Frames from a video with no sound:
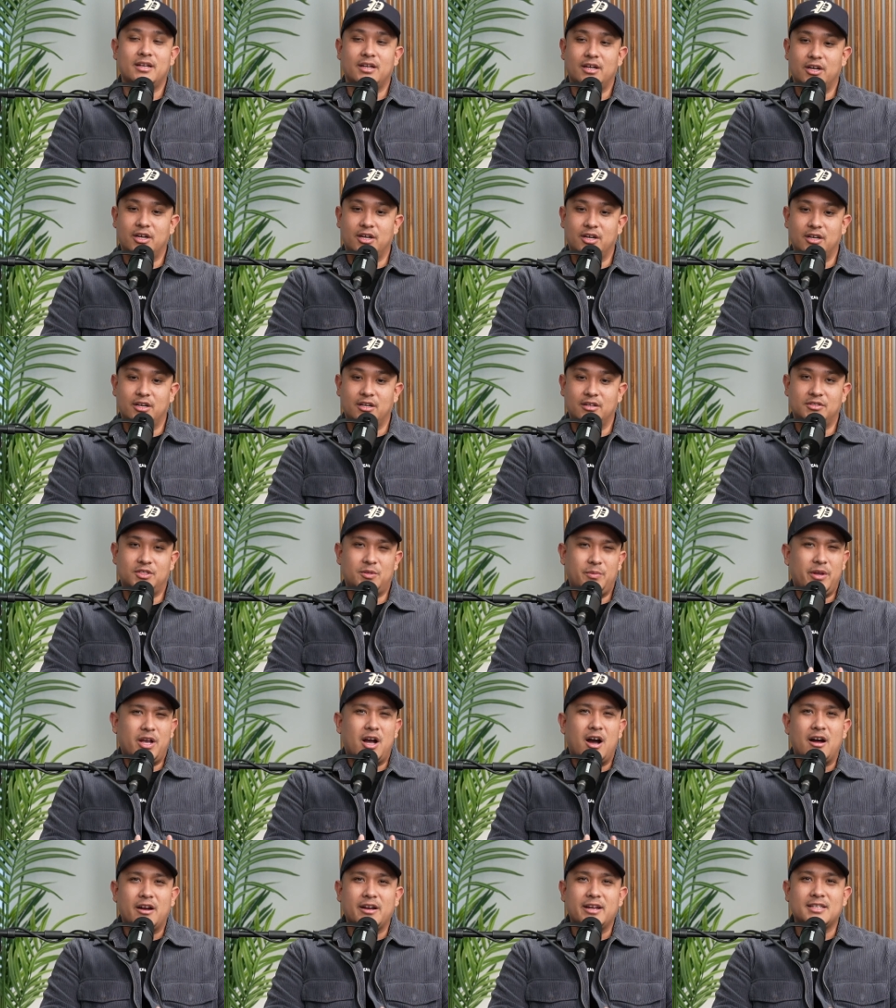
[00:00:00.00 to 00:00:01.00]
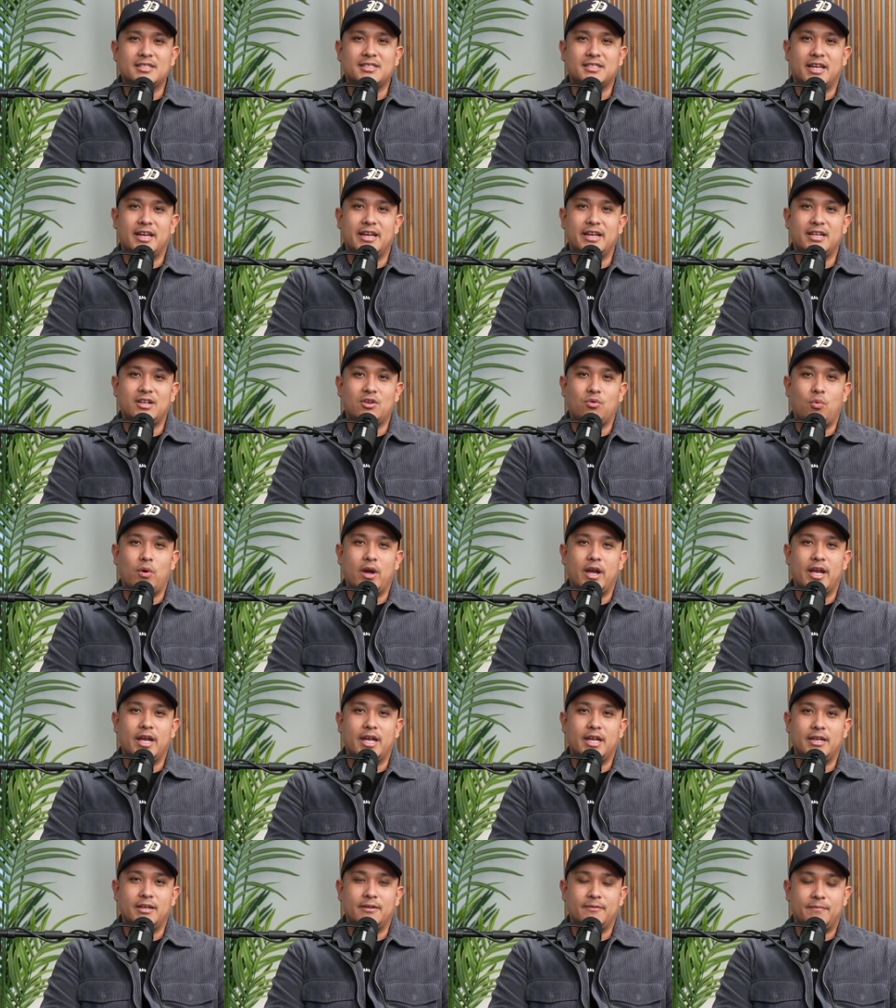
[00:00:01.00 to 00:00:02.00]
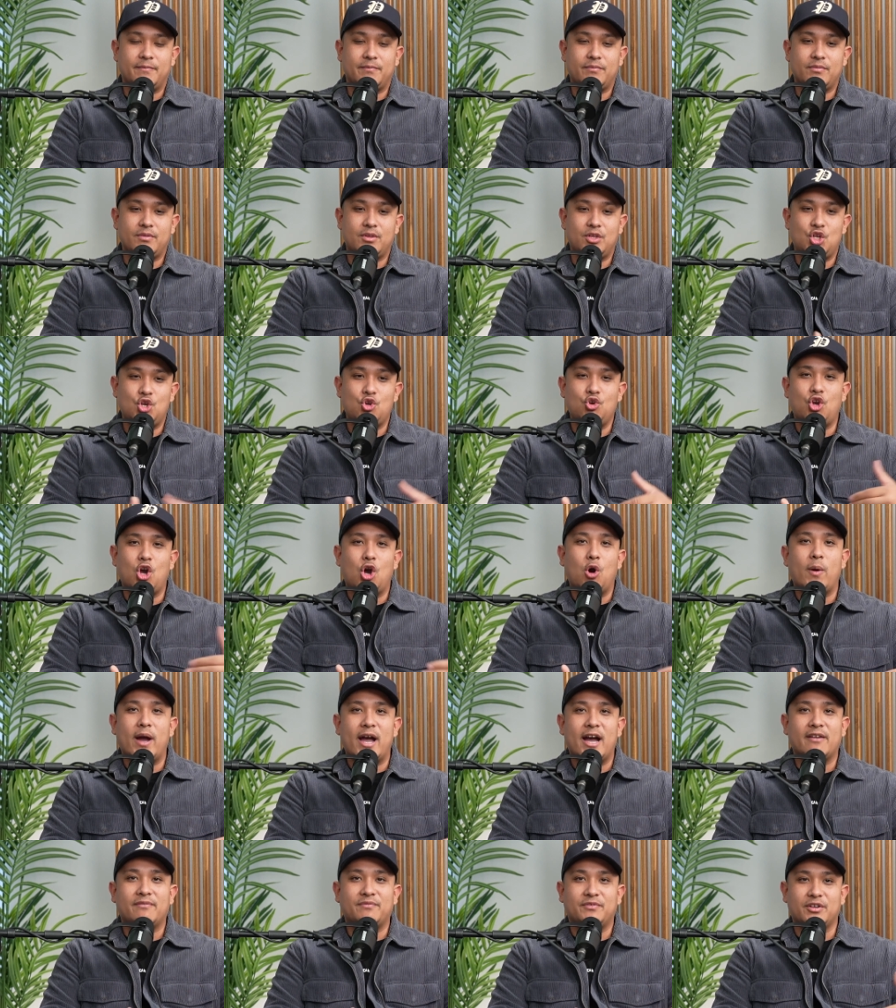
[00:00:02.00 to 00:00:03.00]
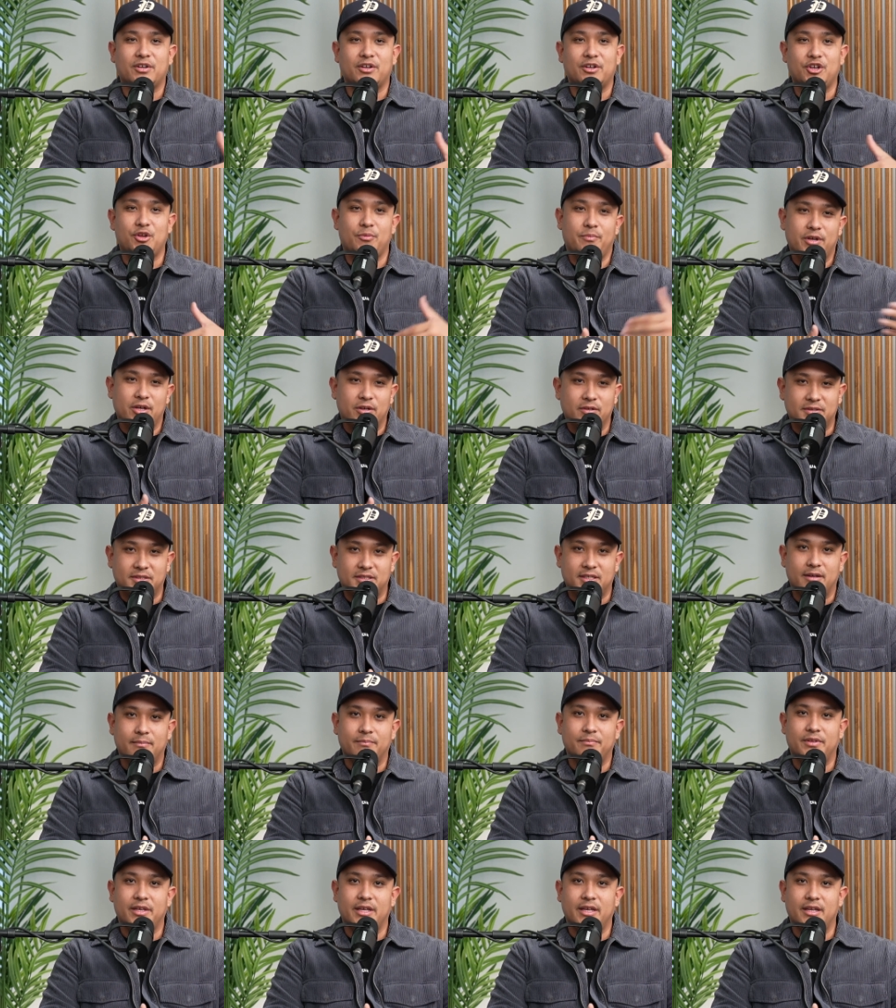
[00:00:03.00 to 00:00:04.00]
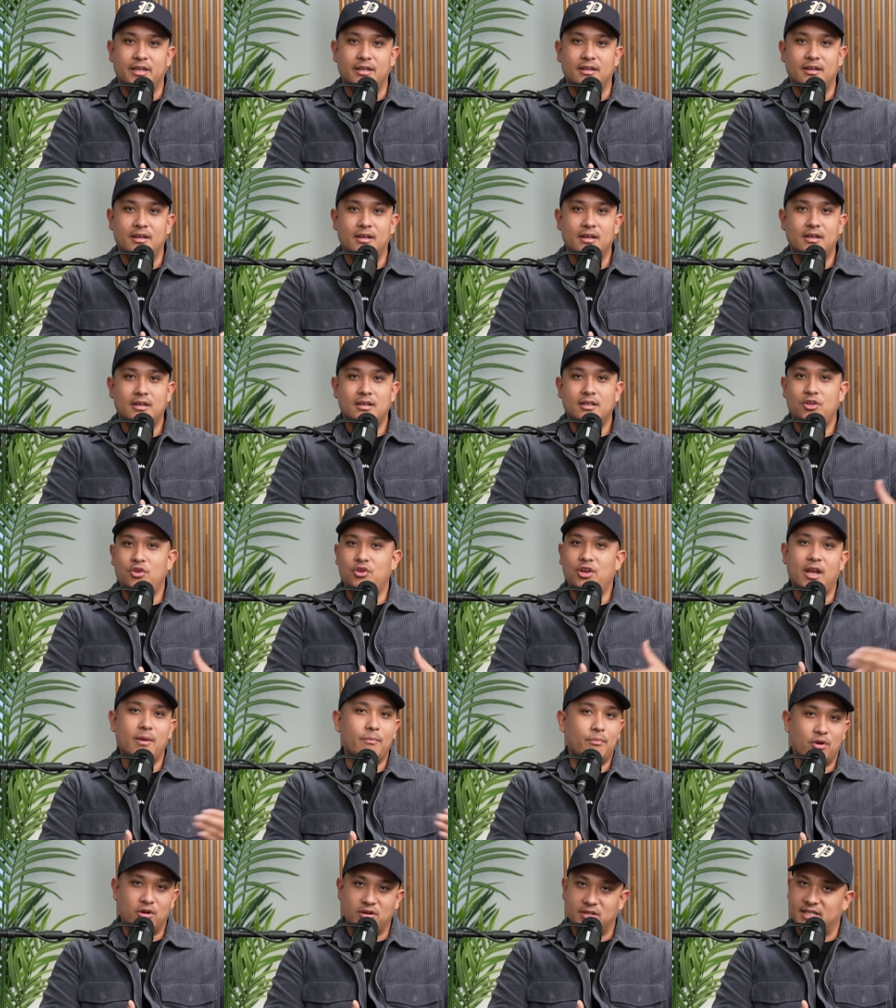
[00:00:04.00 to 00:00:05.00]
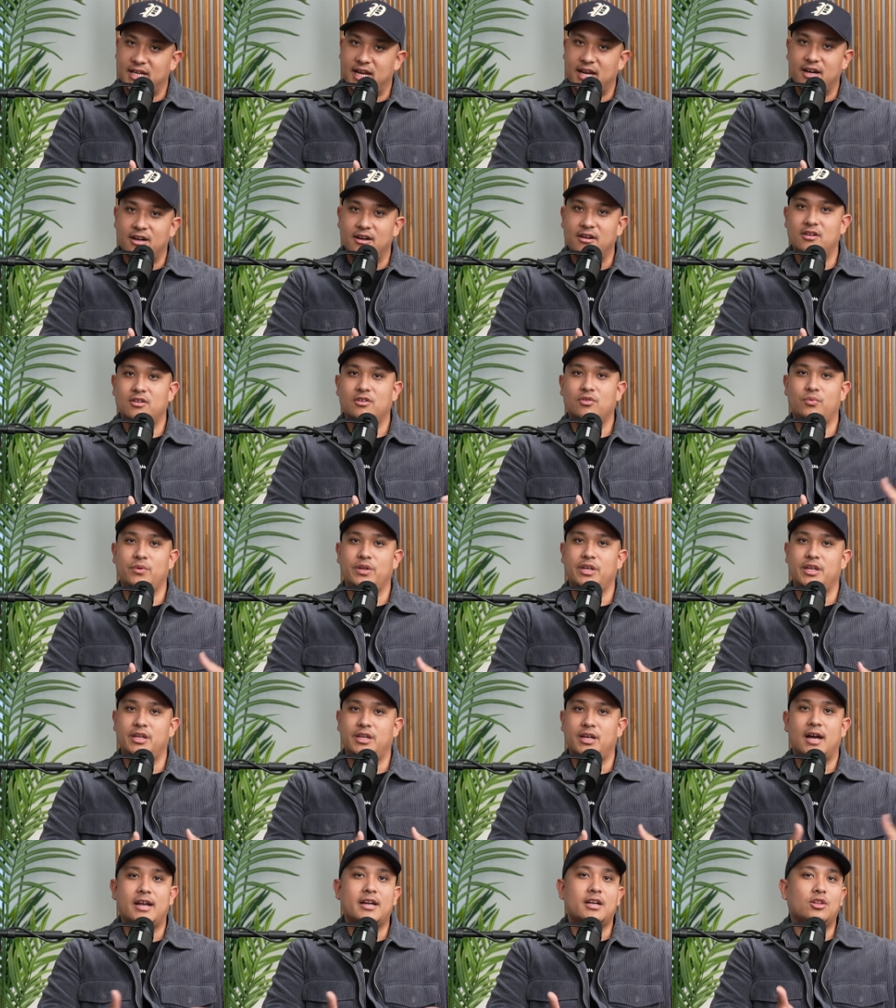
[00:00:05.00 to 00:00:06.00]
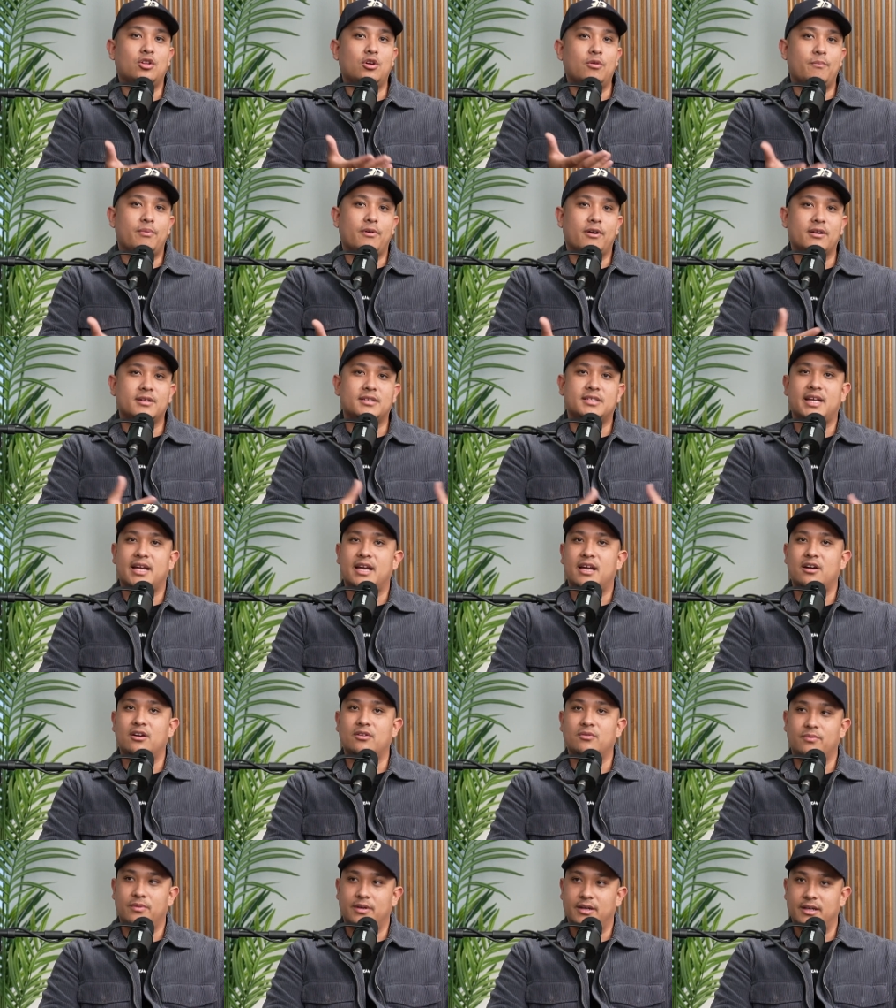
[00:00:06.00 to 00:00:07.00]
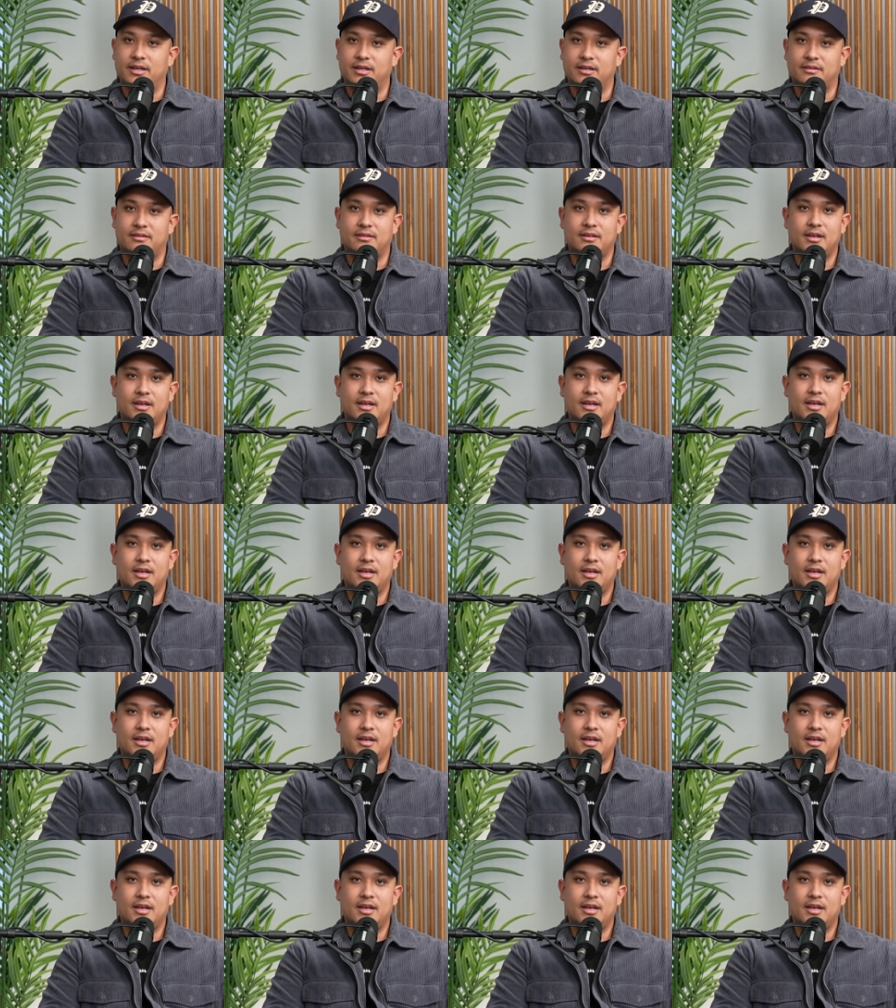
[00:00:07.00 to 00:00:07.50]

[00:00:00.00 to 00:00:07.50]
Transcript: Uh, to be honest, like when you go after and you build something, you get burnt out. We got a little burnt out with,